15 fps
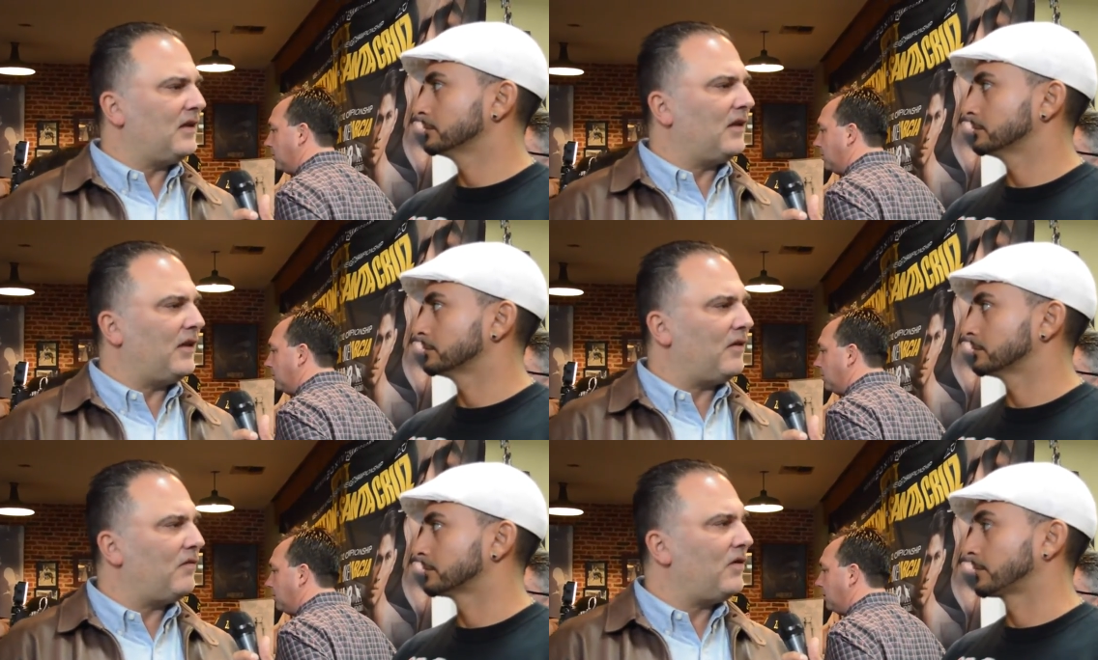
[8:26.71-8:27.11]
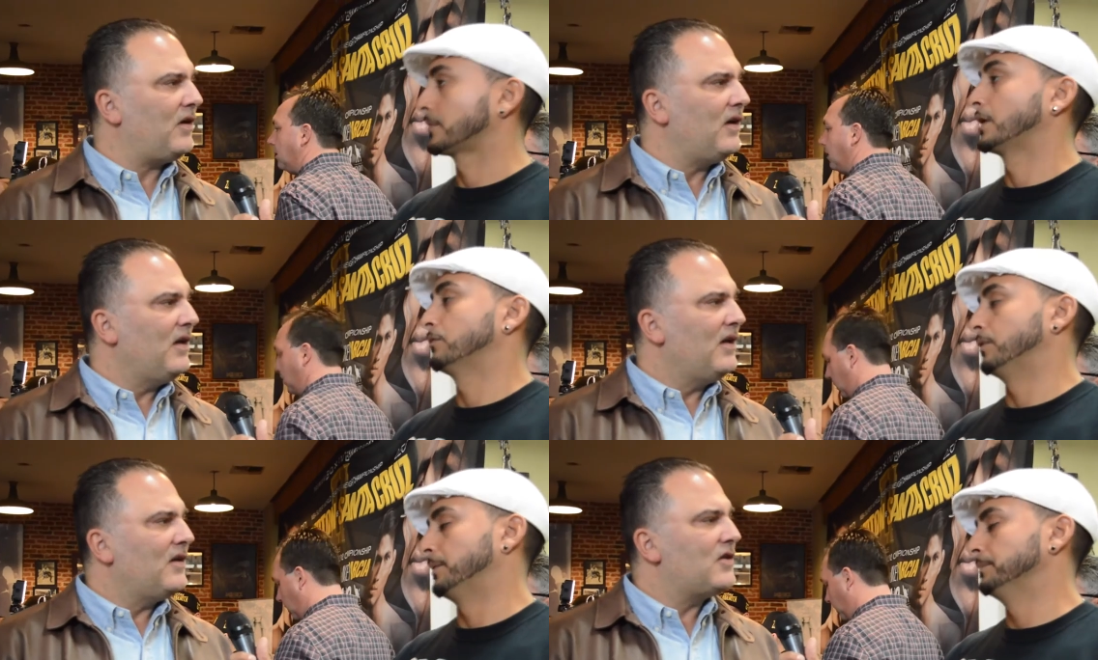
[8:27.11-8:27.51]
Speaker 1: delivered.
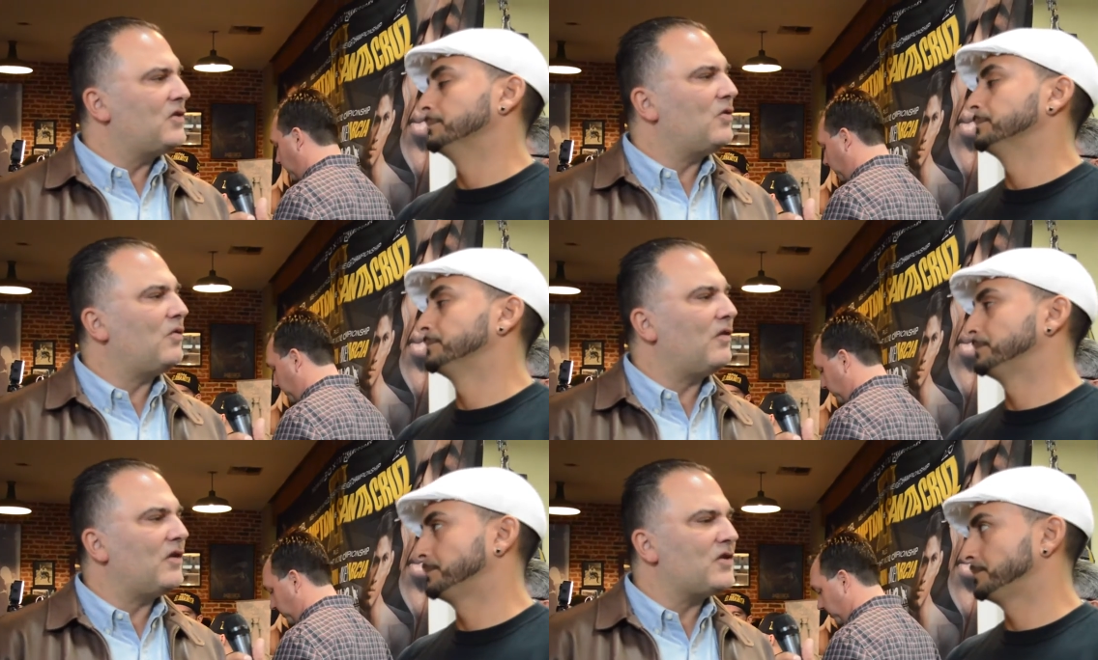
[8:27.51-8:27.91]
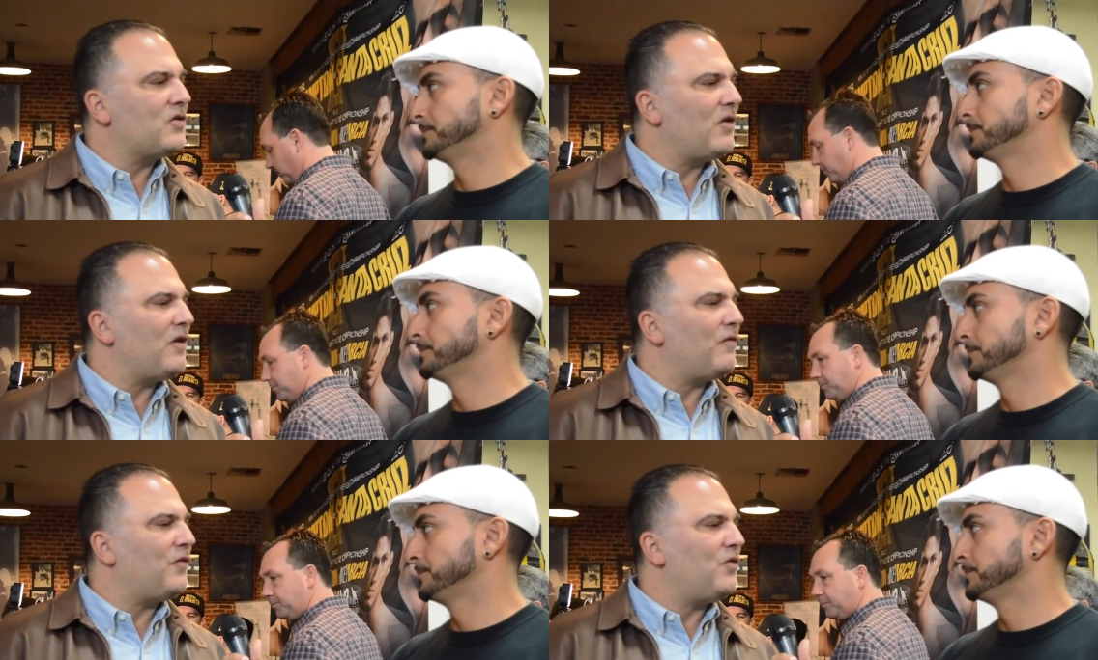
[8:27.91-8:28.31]
So
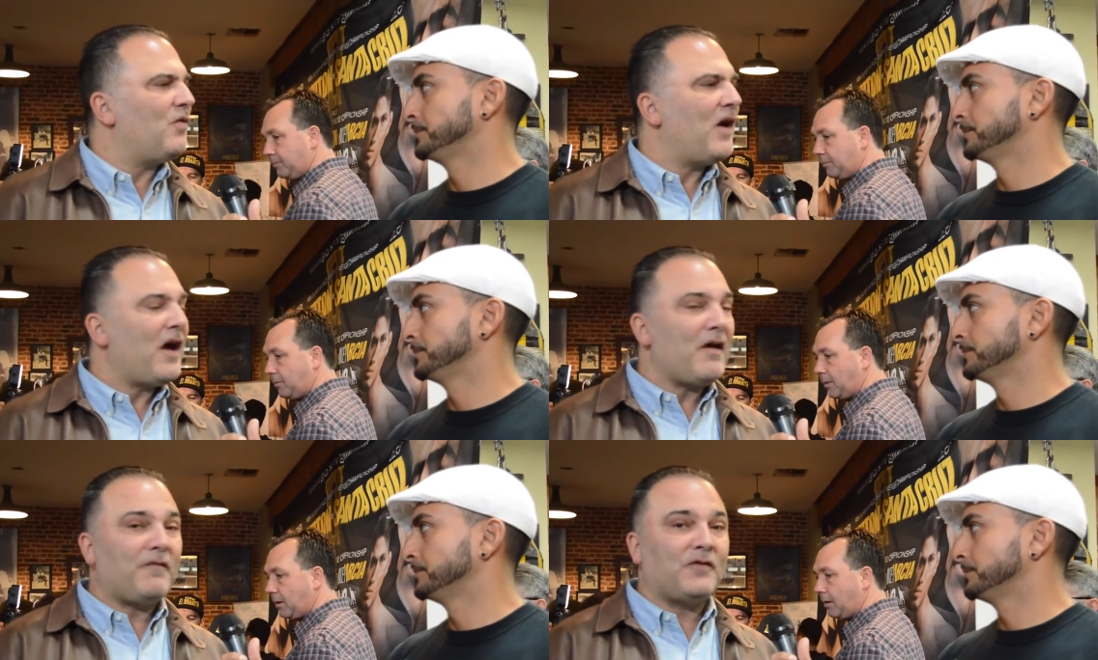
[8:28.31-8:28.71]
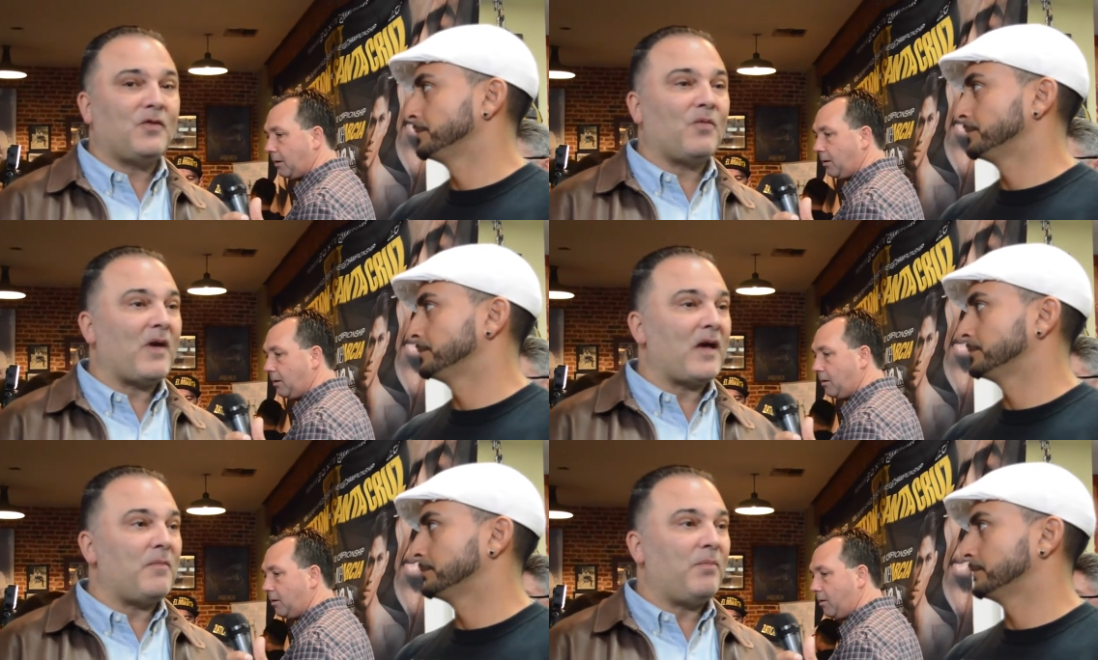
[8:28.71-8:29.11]
so if you have
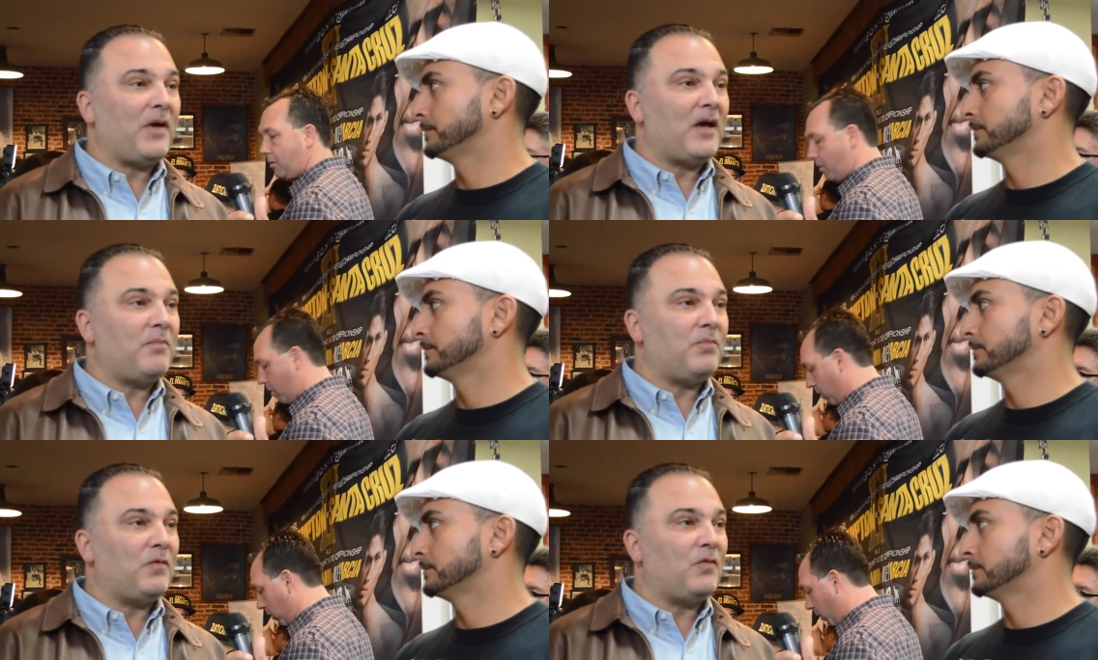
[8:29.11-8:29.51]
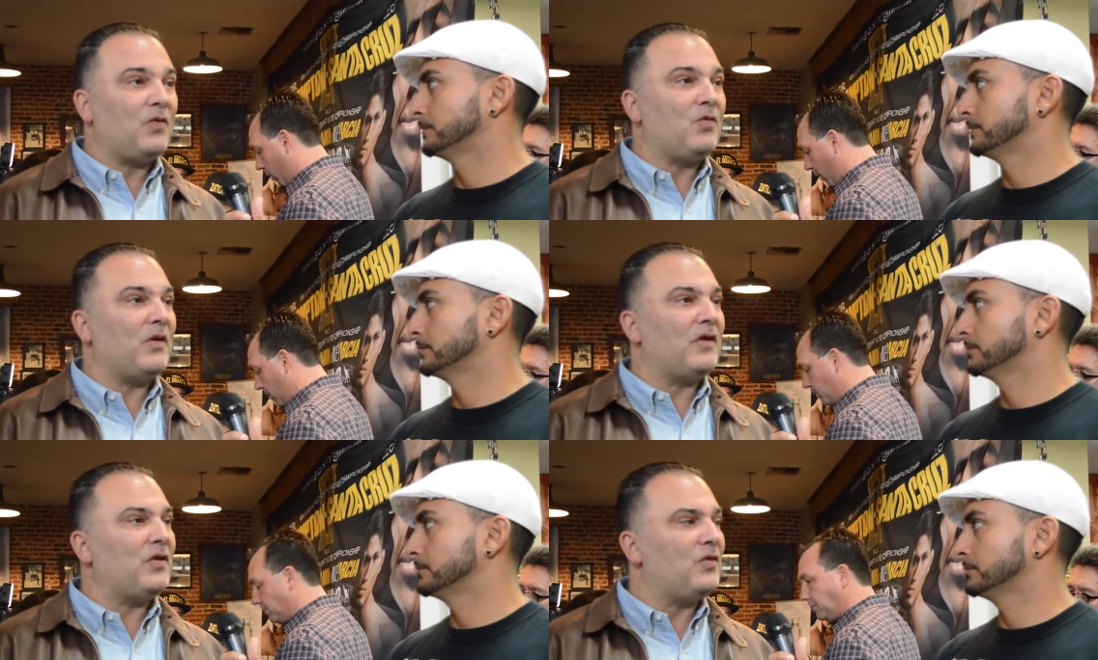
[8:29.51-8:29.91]
the right
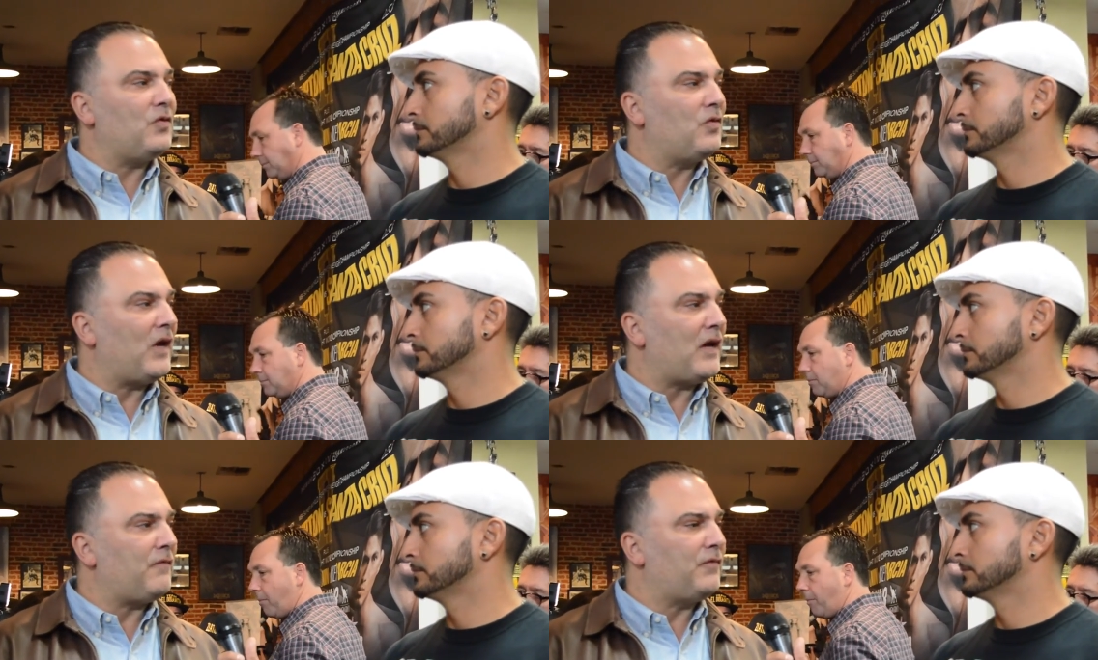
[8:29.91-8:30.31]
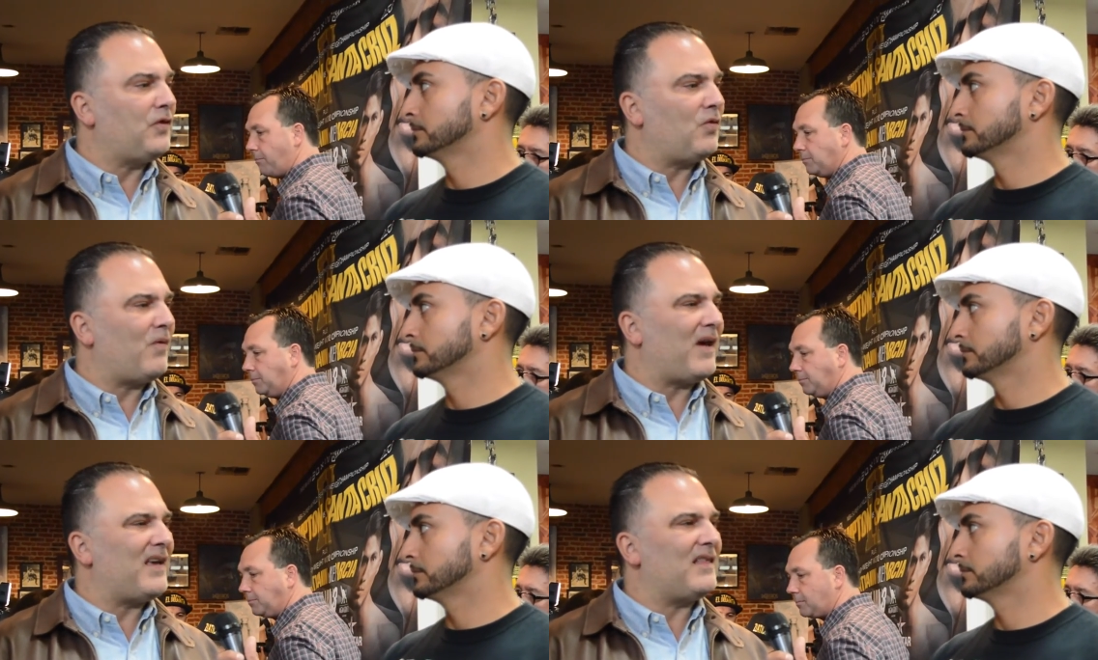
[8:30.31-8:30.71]
pay-per-view and you have
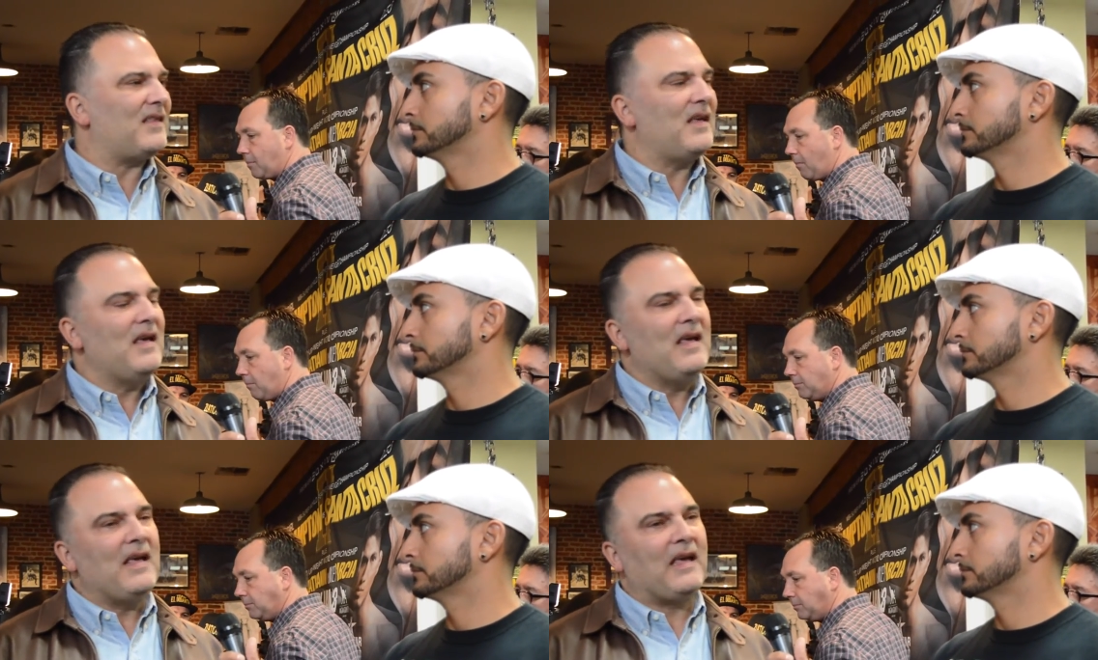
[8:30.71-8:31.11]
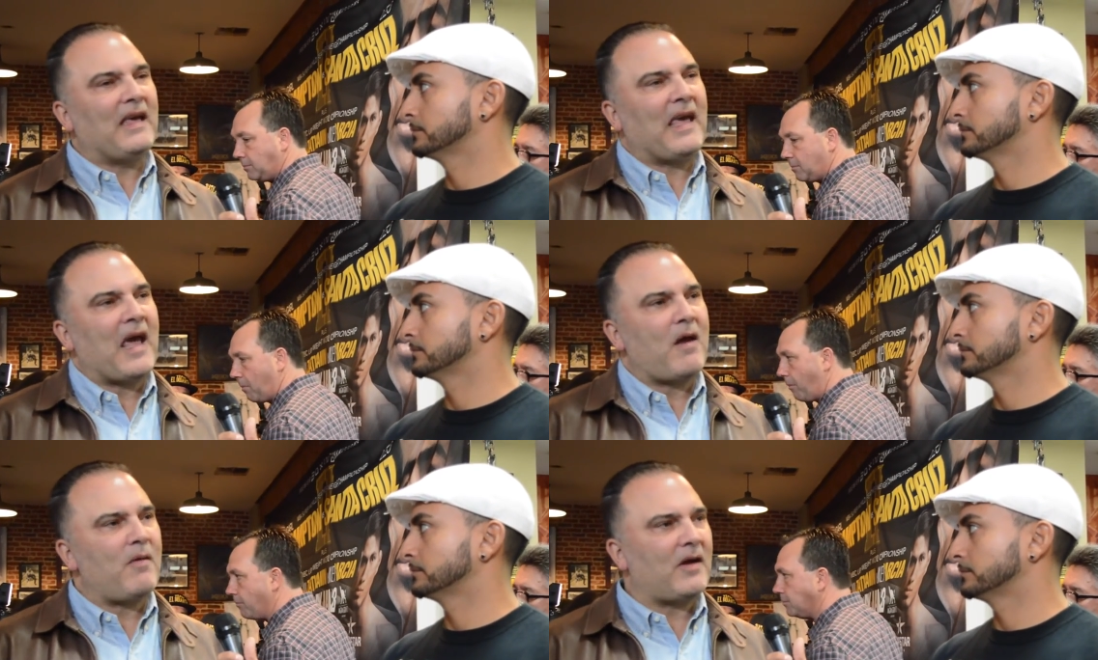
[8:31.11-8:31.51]
the right
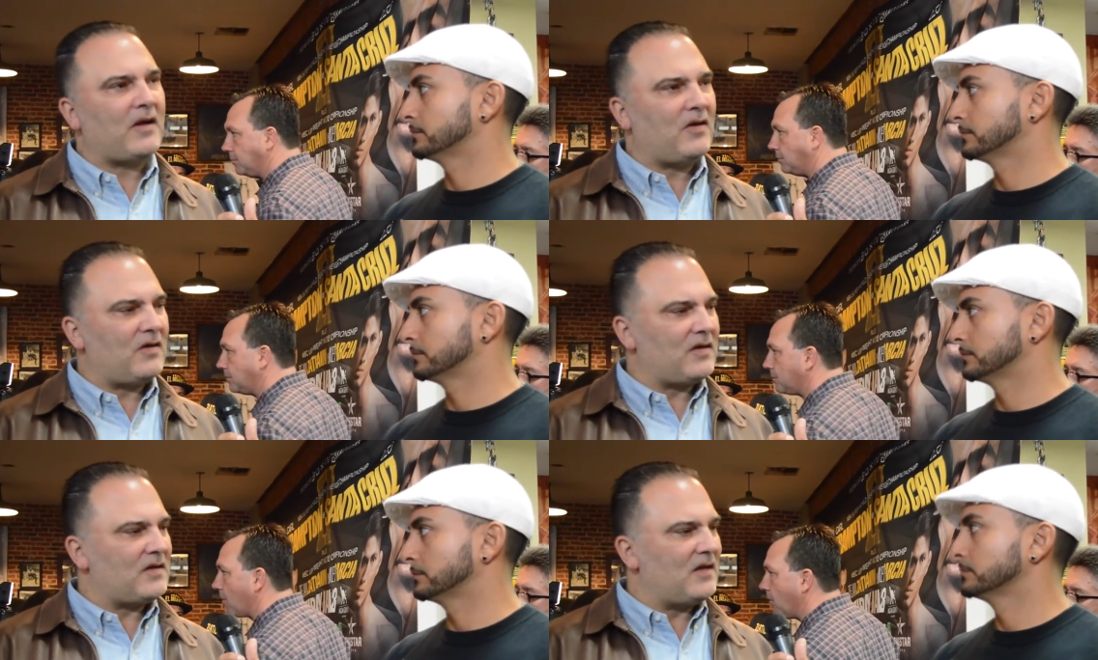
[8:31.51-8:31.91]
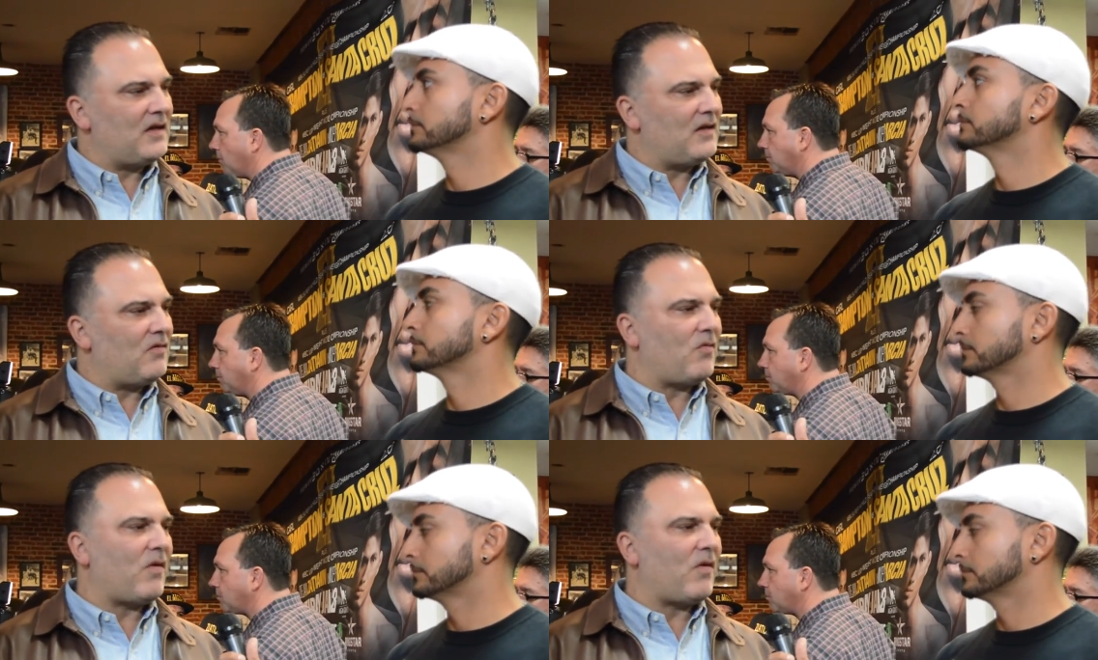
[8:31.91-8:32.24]
characters and the